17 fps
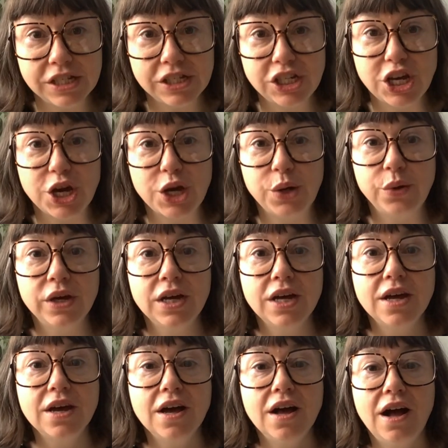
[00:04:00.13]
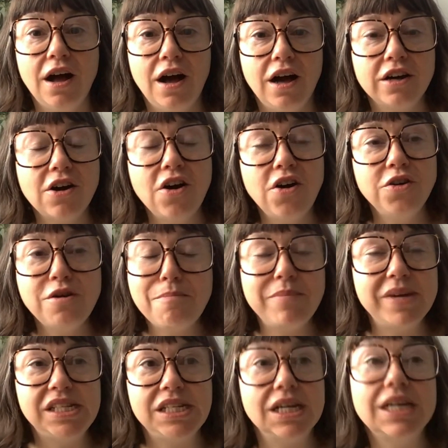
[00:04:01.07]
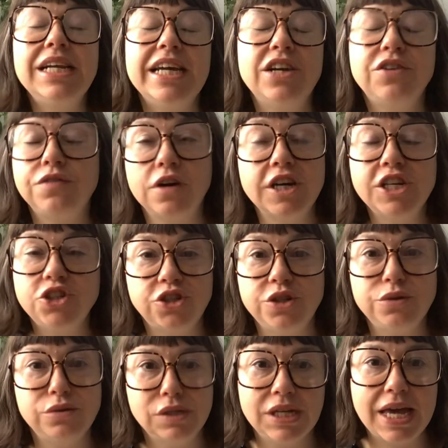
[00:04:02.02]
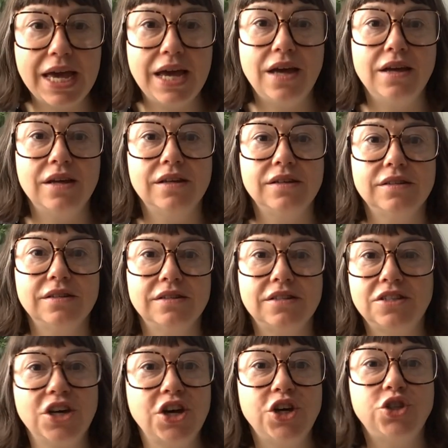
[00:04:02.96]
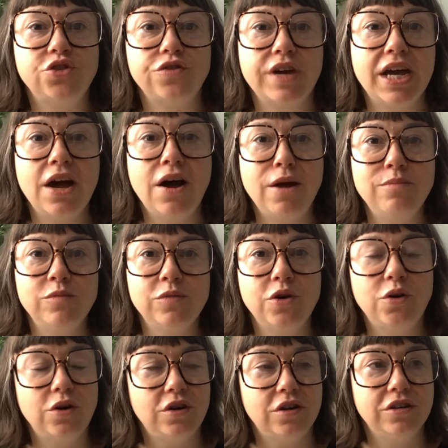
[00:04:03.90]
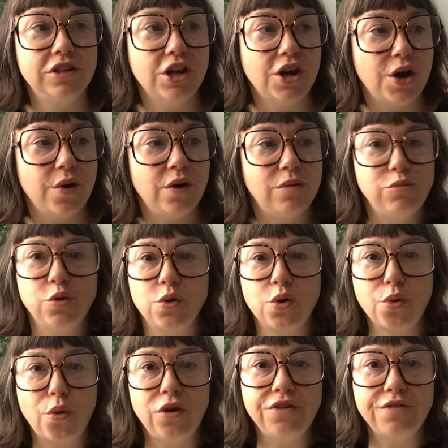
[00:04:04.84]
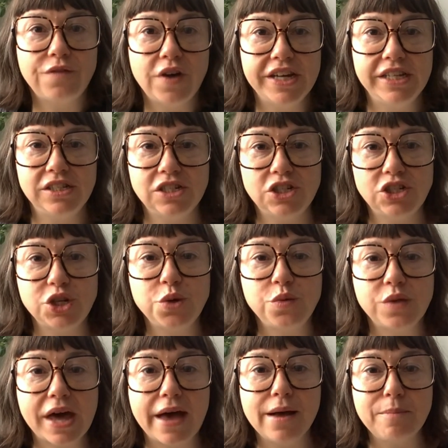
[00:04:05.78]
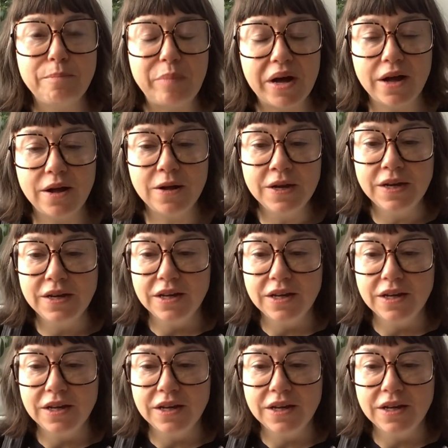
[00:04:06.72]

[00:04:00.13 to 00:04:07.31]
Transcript: to you. I can't medically advise you to get surgery. I'm not qualified to do that, but